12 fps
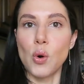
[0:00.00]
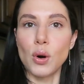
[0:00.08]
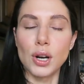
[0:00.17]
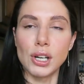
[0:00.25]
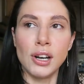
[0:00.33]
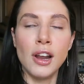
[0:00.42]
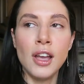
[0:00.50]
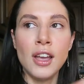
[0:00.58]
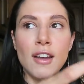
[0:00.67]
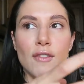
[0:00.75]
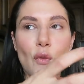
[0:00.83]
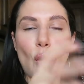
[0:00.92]
core
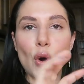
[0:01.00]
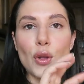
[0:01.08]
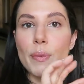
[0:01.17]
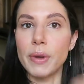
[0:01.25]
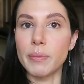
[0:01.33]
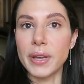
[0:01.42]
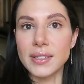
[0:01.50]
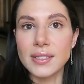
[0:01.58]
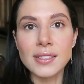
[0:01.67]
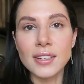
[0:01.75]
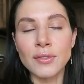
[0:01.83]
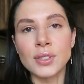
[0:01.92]
for the big banks
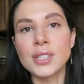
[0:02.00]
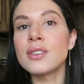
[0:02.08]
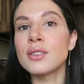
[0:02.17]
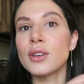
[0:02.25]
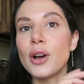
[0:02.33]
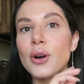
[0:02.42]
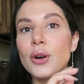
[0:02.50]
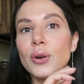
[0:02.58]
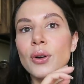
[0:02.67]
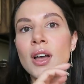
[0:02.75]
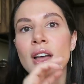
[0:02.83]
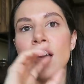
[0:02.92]
in San
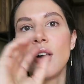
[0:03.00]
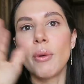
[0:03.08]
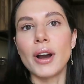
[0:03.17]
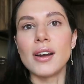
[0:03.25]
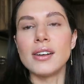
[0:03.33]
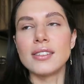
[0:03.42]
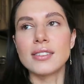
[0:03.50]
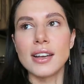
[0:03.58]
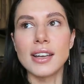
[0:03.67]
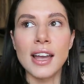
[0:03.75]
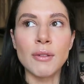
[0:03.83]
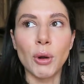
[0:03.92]
Francisco, Whereas
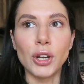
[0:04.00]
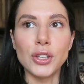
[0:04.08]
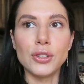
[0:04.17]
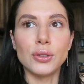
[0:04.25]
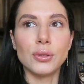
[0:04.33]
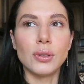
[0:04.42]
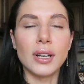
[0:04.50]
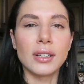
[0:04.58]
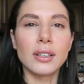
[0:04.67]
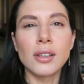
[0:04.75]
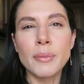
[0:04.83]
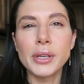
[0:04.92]
like NYU
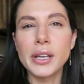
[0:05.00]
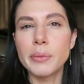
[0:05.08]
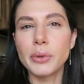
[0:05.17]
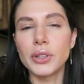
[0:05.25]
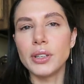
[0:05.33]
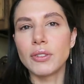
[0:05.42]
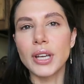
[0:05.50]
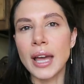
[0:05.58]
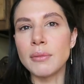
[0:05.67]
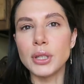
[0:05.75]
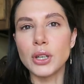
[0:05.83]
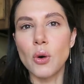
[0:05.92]
and Columbia, I believe
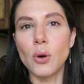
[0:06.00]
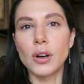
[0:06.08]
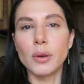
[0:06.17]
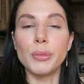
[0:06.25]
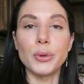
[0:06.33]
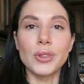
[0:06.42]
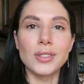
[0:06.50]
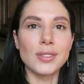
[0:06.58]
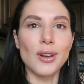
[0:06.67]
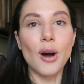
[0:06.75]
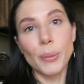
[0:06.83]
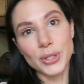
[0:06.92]
can be core. Booth is
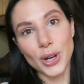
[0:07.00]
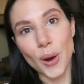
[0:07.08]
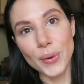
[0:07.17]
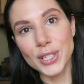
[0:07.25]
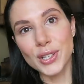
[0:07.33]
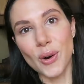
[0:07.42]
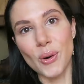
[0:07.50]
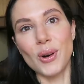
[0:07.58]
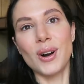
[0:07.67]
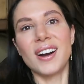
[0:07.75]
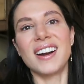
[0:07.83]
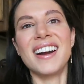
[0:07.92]
almost always
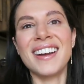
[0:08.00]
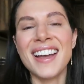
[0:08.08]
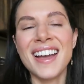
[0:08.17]
core